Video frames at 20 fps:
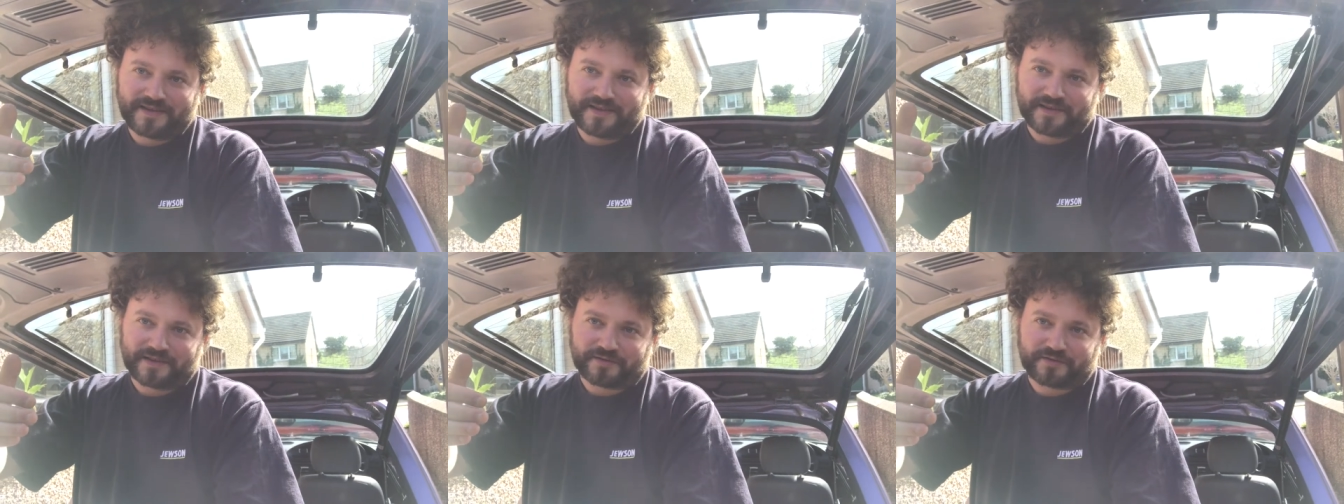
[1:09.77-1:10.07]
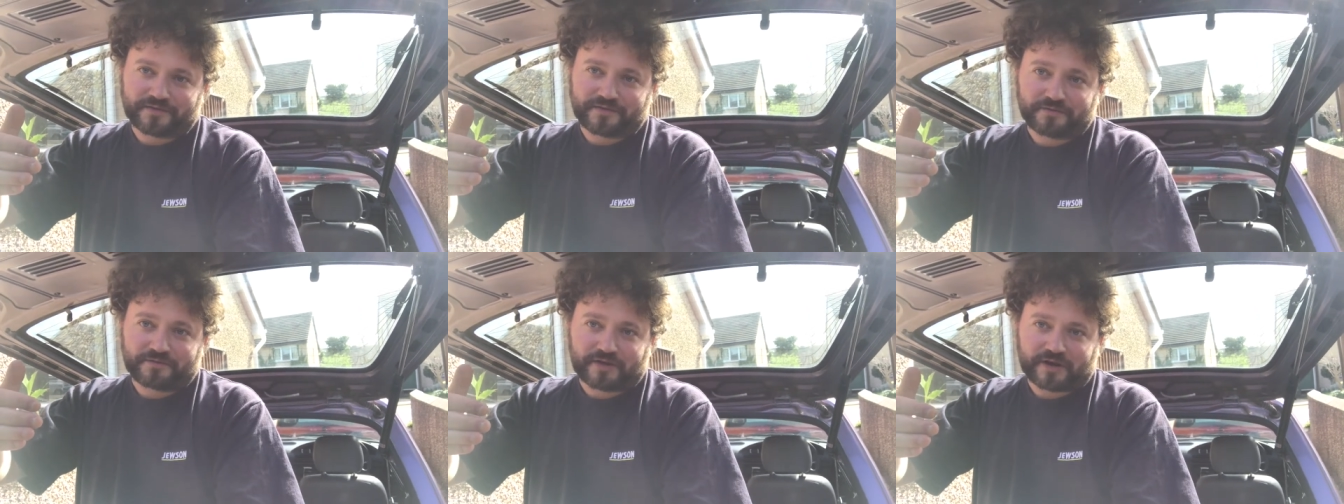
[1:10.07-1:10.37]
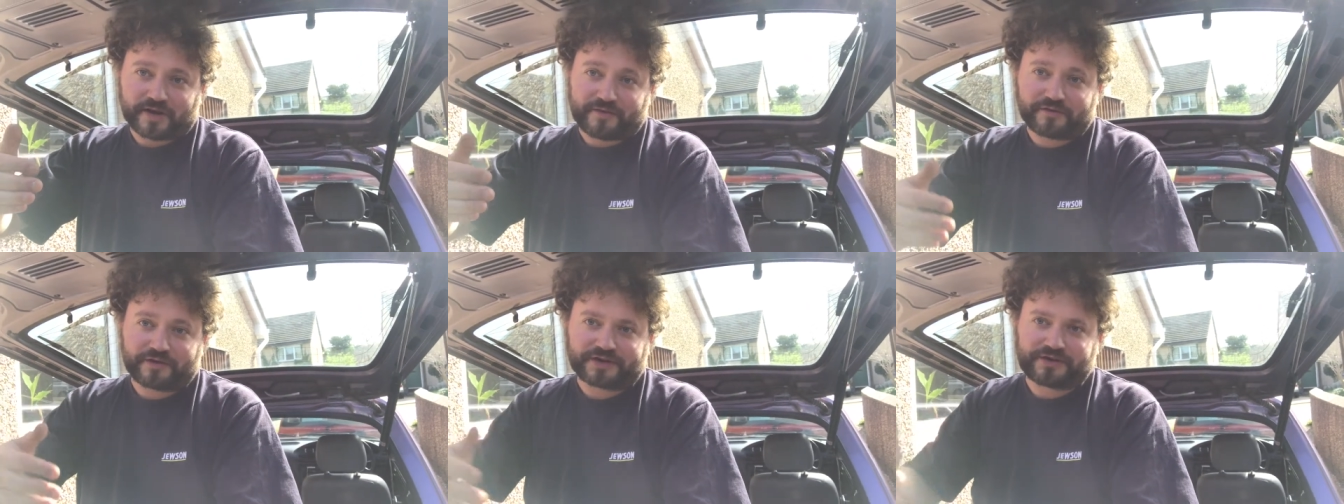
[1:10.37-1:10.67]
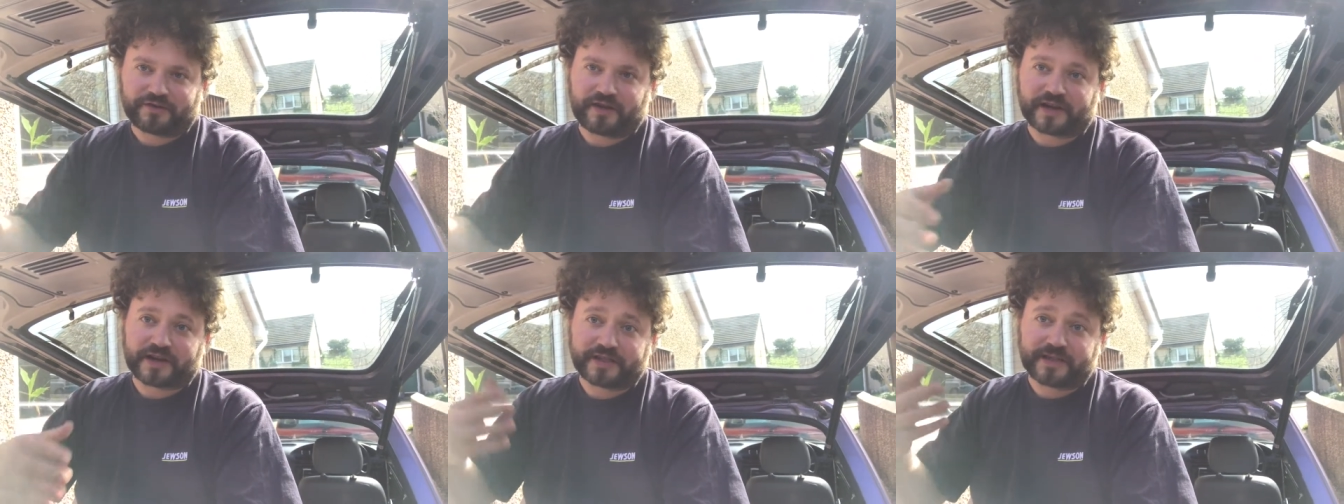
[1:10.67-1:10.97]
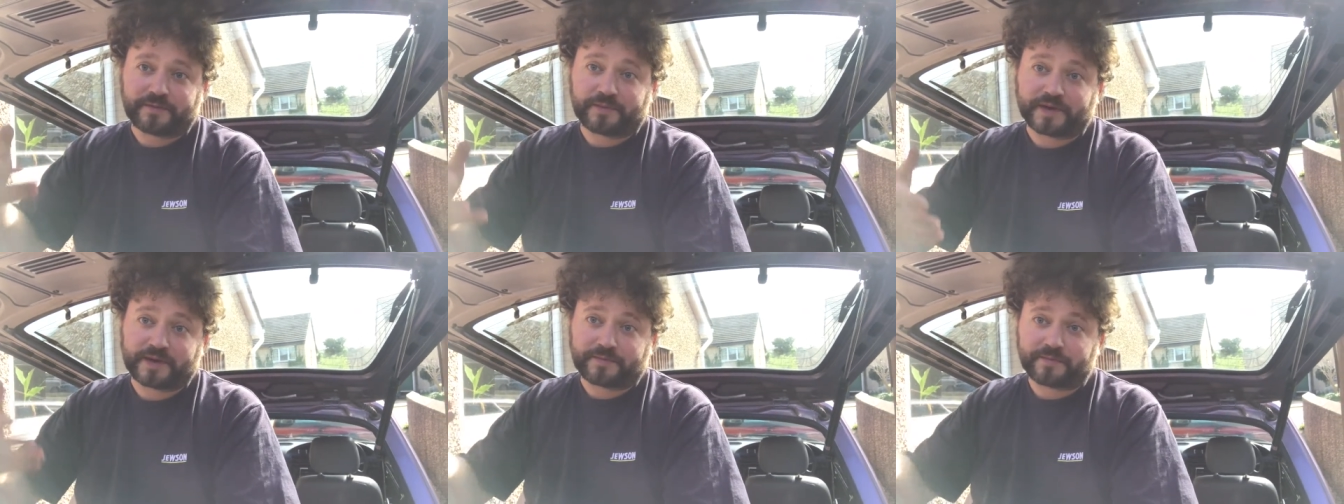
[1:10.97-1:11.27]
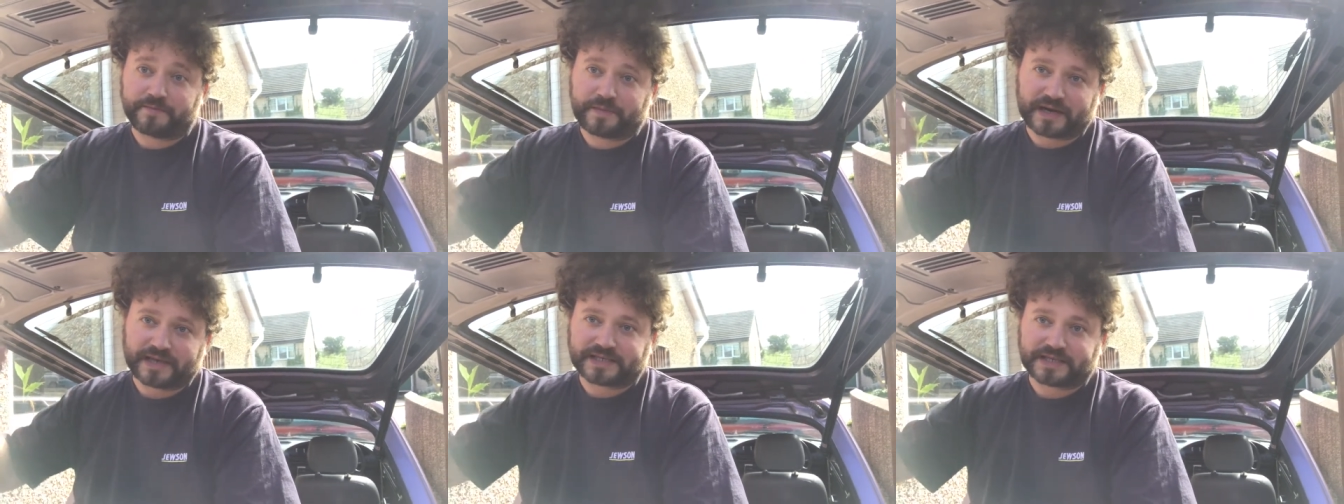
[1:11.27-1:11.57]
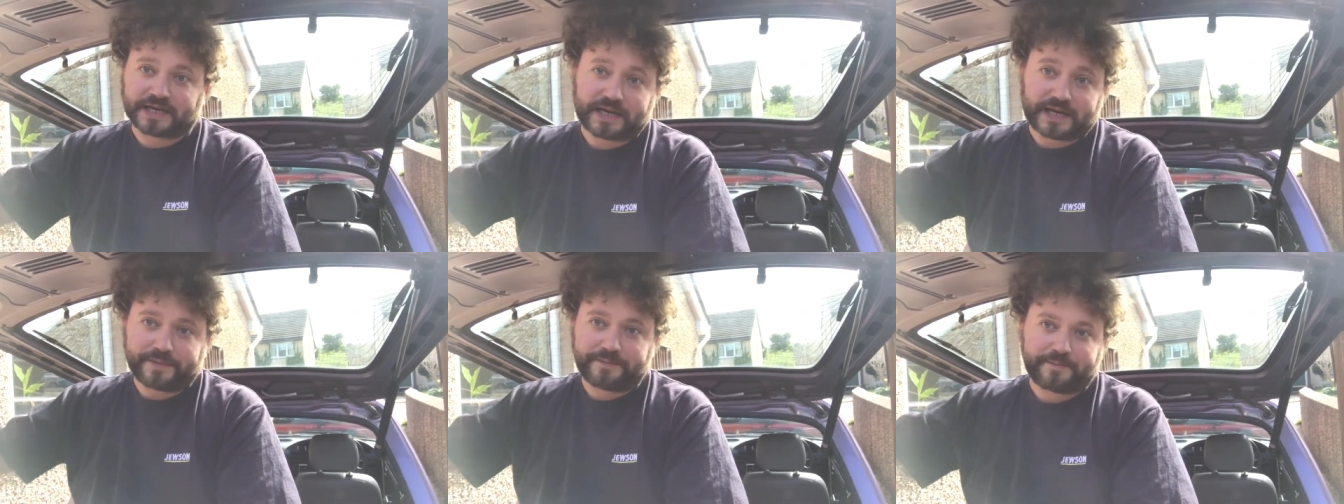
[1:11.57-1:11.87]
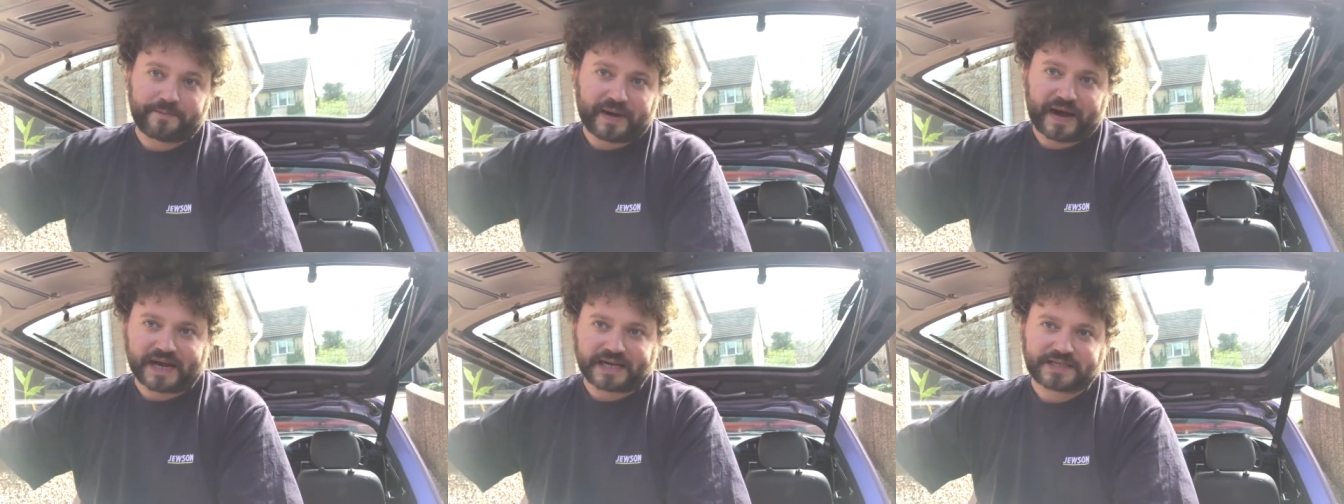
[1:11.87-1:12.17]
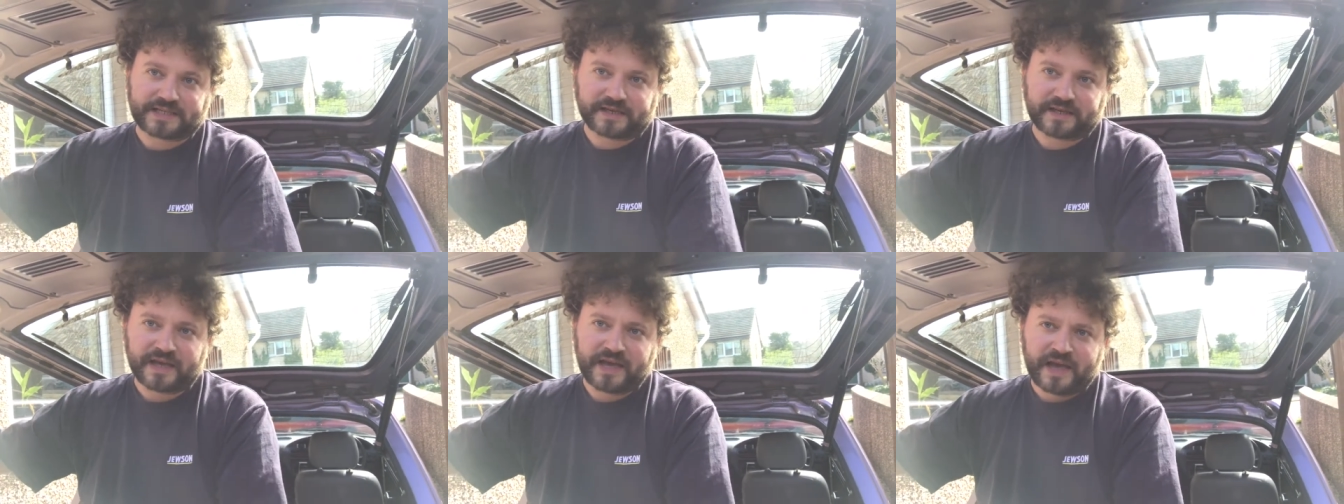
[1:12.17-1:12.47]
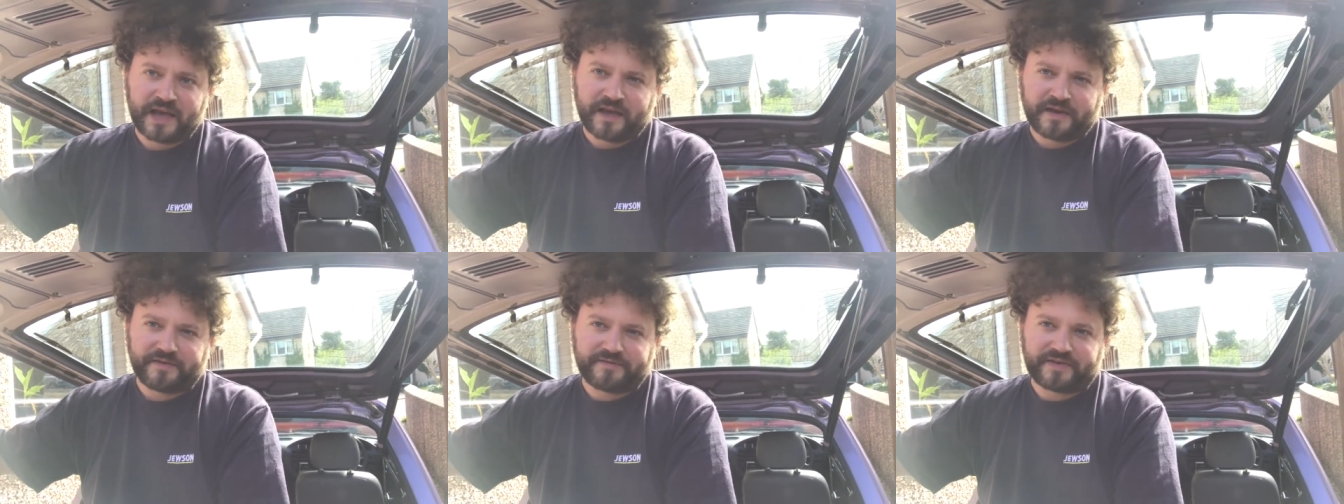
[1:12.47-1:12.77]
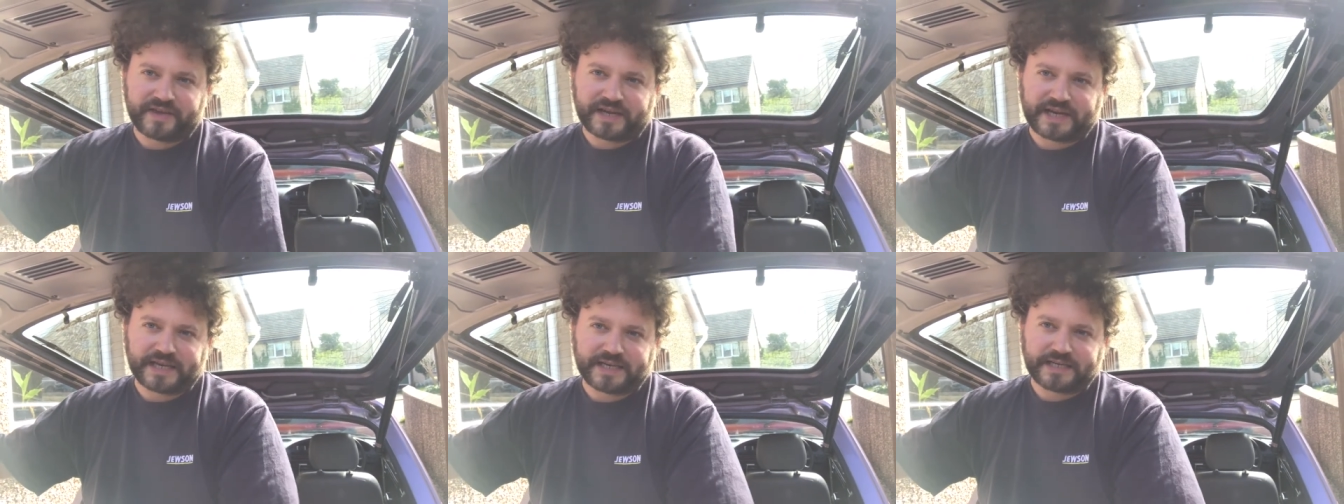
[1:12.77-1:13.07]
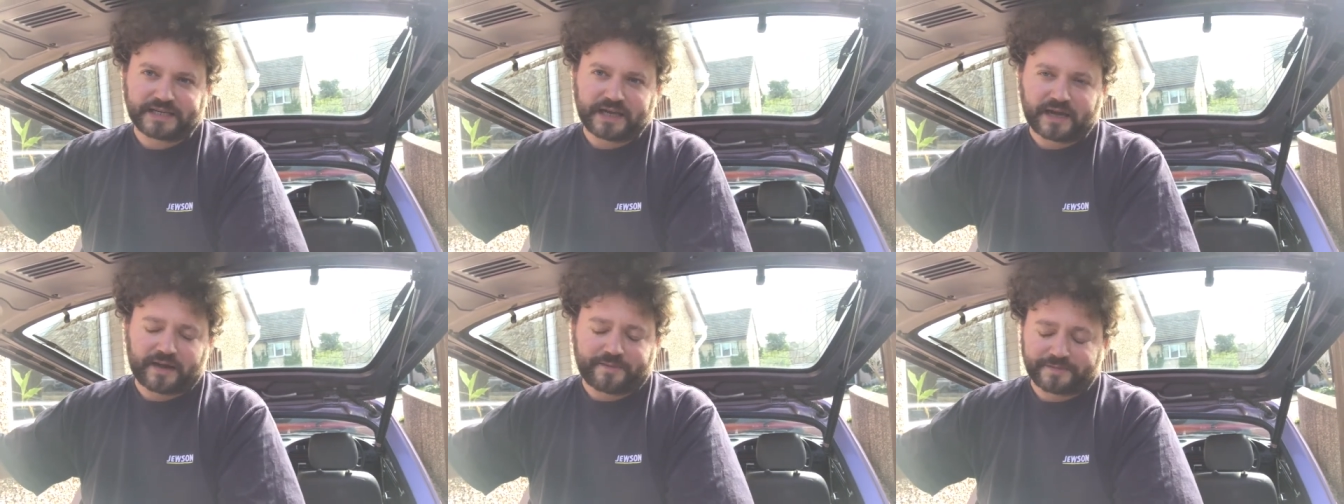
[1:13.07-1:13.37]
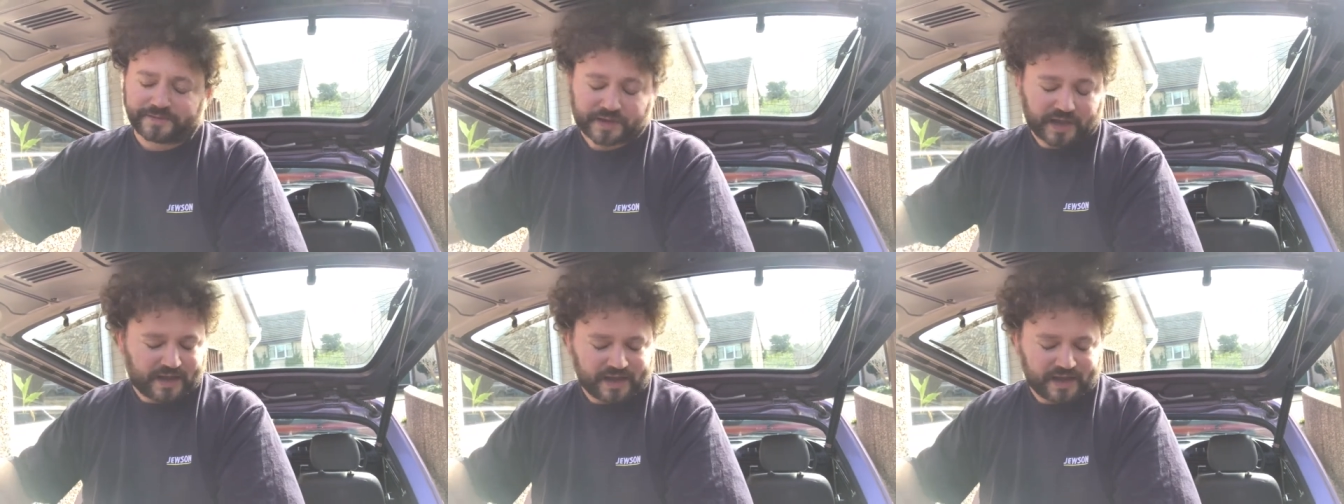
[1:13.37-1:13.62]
the recovery truck and then we managed to limp back to Vinny's, um,